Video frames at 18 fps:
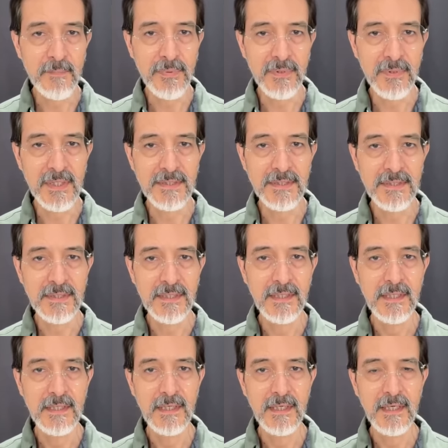print.
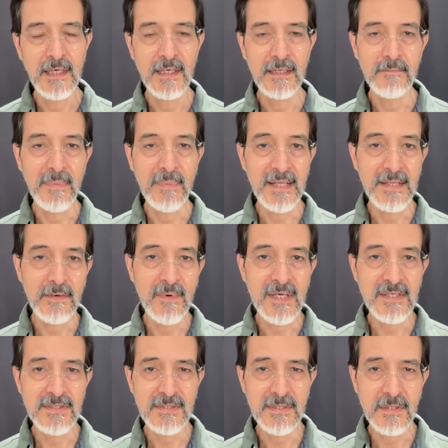And by the
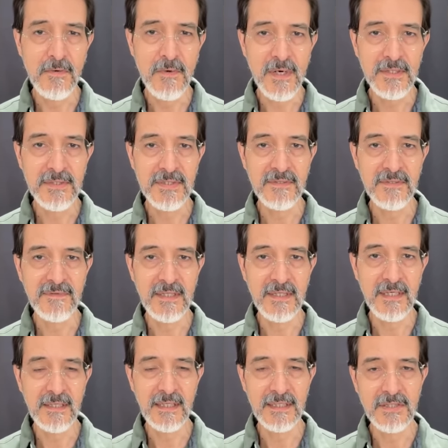way, still works if
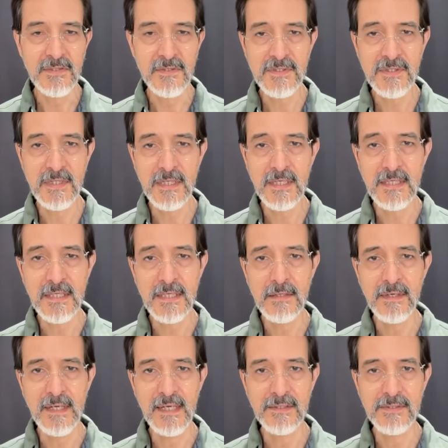the electricity and the
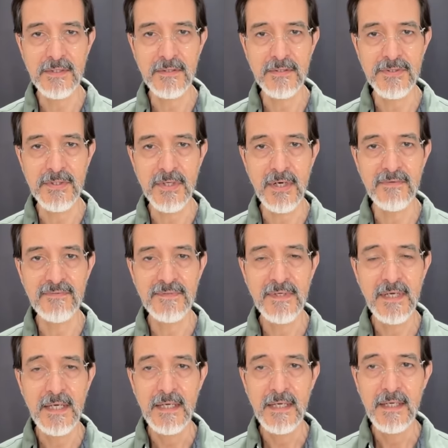internet turns off.
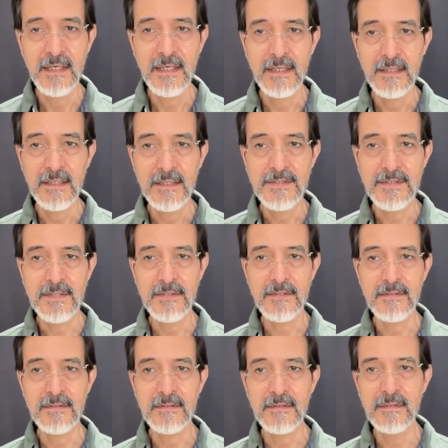
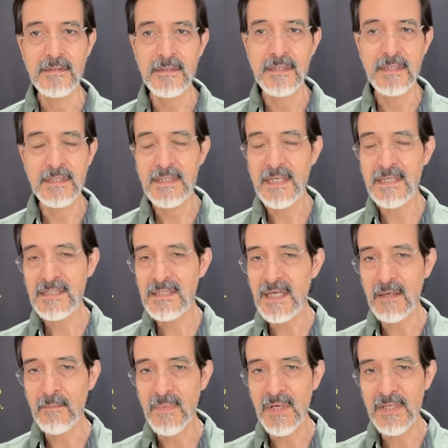So it doesn't
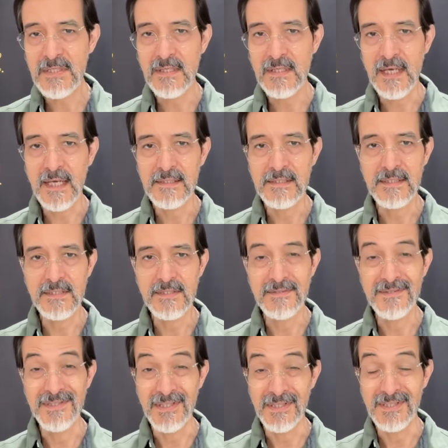take much of that to,
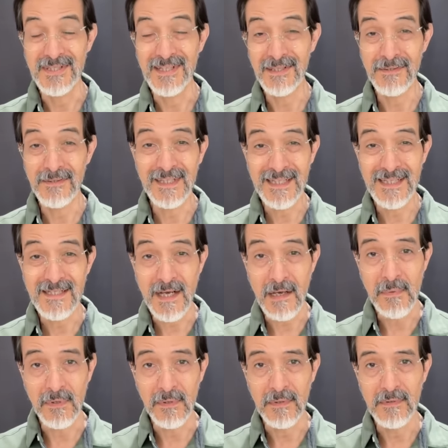to literally
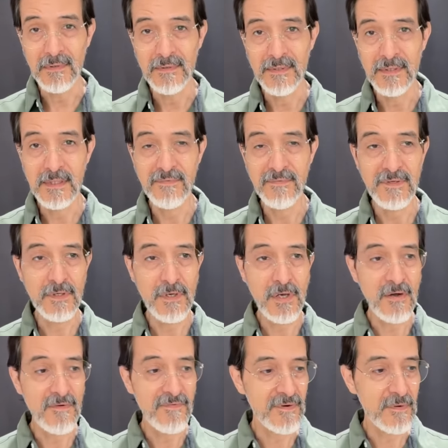double. If you
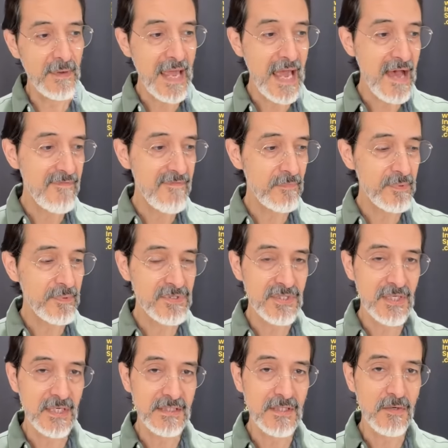go from half a
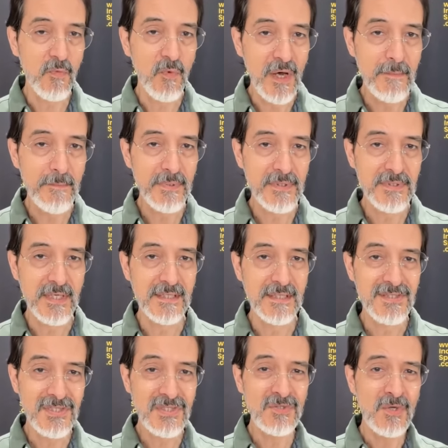percent to 1%,
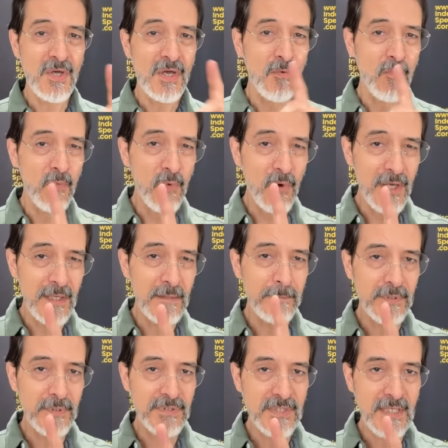just
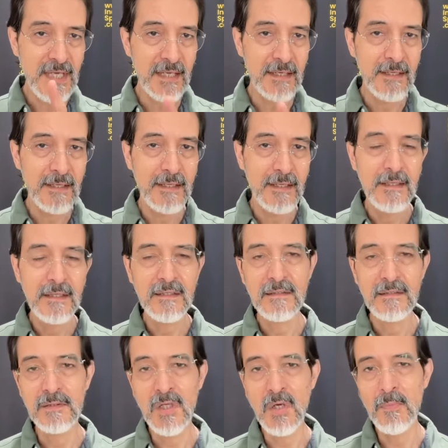1%
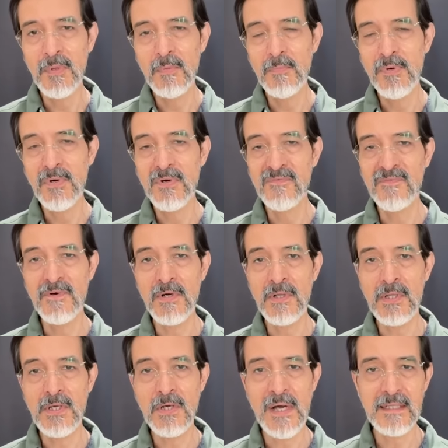global
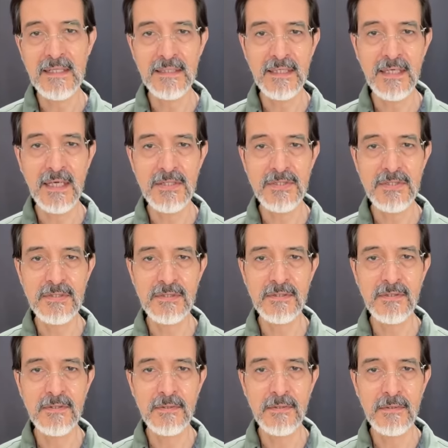portfolio allocation to
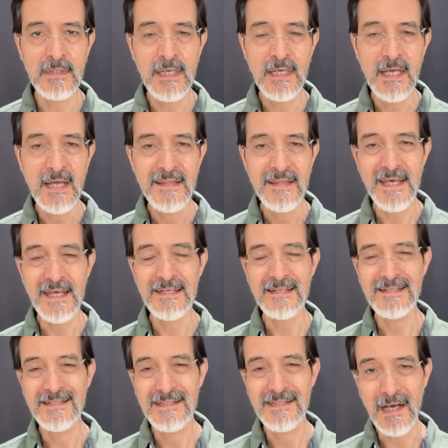gold,
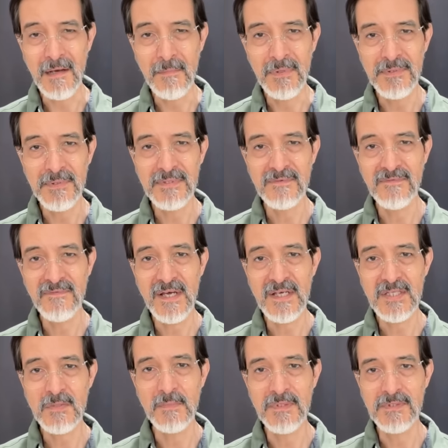that doubles
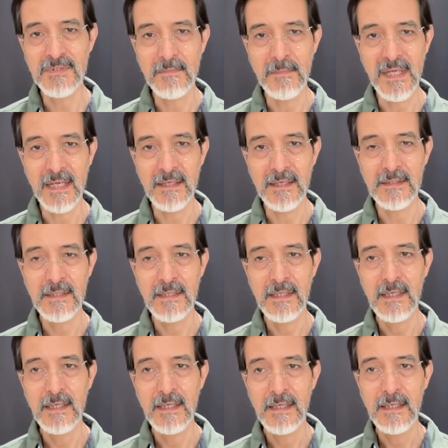investment demand.
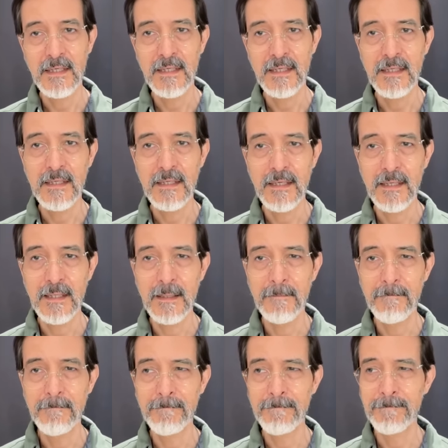
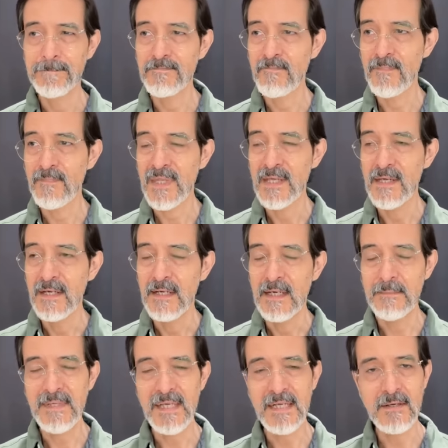Um,
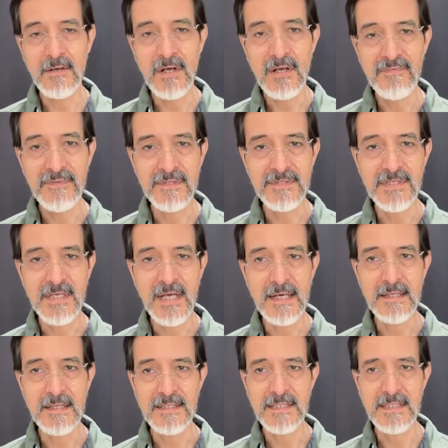I'm getting off the
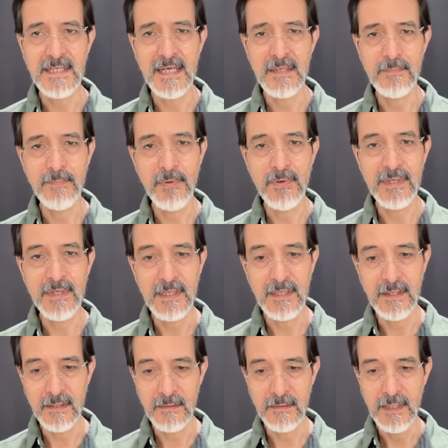side of the side point
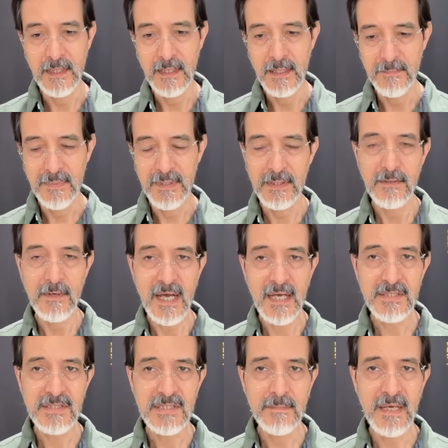here, but you
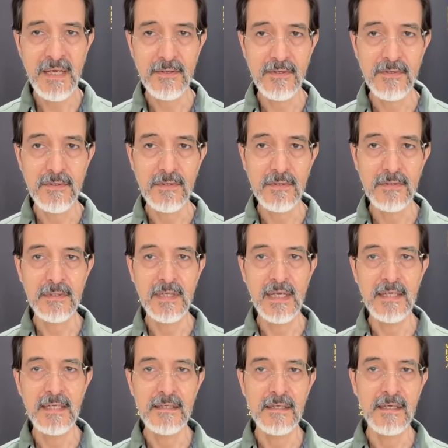asked about gold
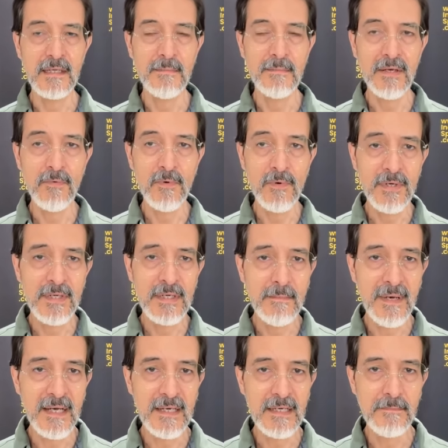and, and am I worried
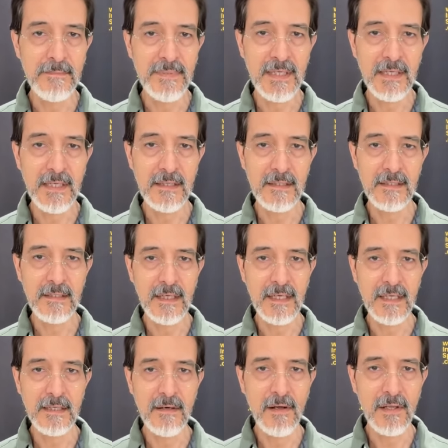about it being at,
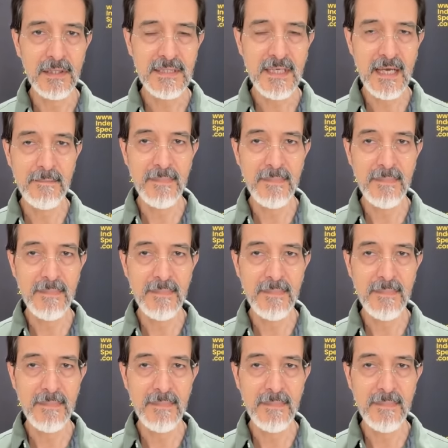at all time